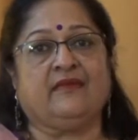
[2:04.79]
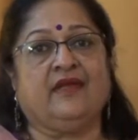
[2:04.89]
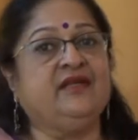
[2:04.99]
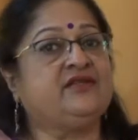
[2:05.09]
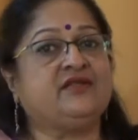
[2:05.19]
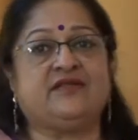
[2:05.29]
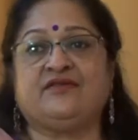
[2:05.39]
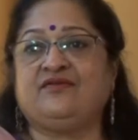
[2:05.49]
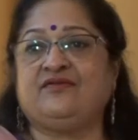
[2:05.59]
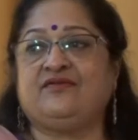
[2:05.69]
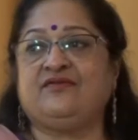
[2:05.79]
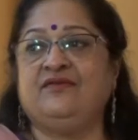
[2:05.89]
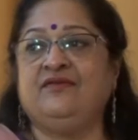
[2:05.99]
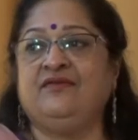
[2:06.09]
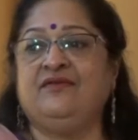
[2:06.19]
It's
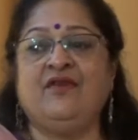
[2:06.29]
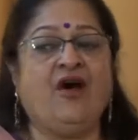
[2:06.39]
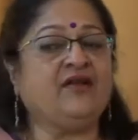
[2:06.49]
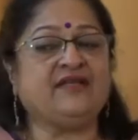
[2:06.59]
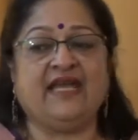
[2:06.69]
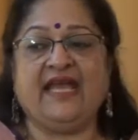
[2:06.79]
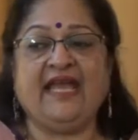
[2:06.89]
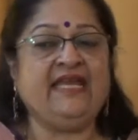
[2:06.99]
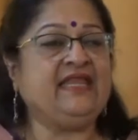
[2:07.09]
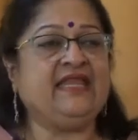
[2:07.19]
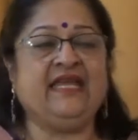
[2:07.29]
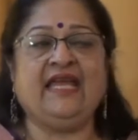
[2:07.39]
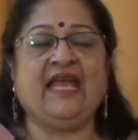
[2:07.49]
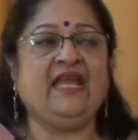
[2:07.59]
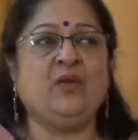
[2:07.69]
not anything
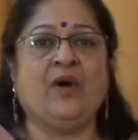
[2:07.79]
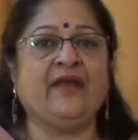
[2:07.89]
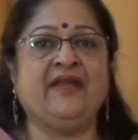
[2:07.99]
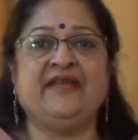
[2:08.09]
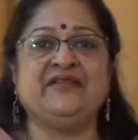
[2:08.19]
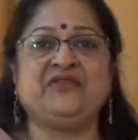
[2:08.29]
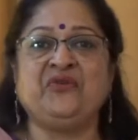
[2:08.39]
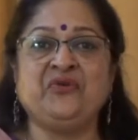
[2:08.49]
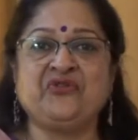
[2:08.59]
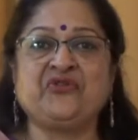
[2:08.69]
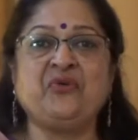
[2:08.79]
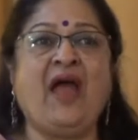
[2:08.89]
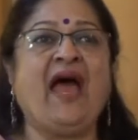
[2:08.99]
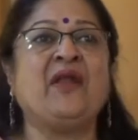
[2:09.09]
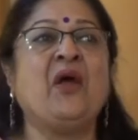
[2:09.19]
anyone is used to,
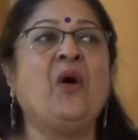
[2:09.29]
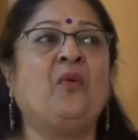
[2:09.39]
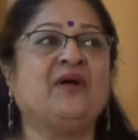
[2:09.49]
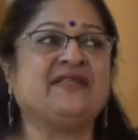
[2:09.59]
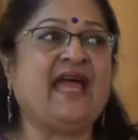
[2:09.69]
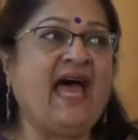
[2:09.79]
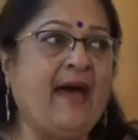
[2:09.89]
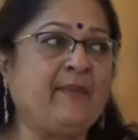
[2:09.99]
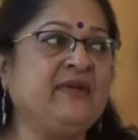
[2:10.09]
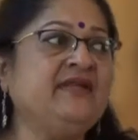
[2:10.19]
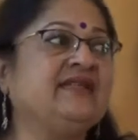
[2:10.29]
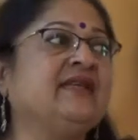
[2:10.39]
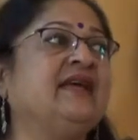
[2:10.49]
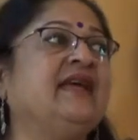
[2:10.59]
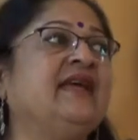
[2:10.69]
and what happens
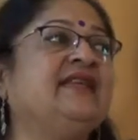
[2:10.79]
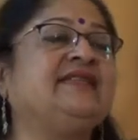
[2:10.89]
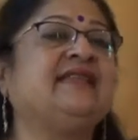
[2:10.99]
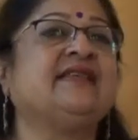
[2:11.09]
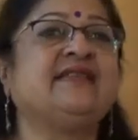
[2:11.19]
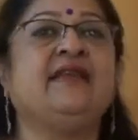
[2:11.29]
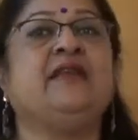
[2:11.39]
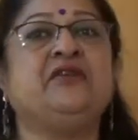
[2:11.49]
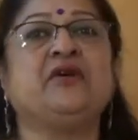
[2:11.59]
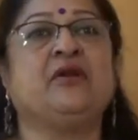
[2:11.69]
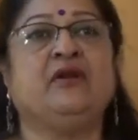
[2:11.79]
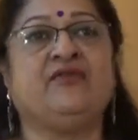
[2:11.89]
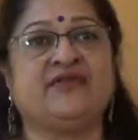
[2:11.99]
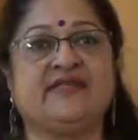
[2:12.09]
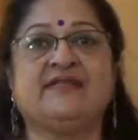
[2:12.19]
is there's an internal
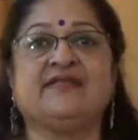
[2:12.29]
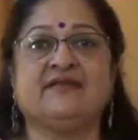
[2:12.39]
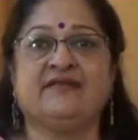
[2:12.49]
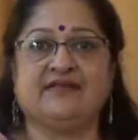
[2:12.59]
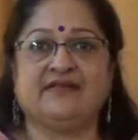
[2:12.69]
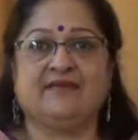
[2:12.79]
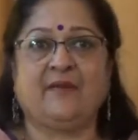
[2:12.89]
resistance.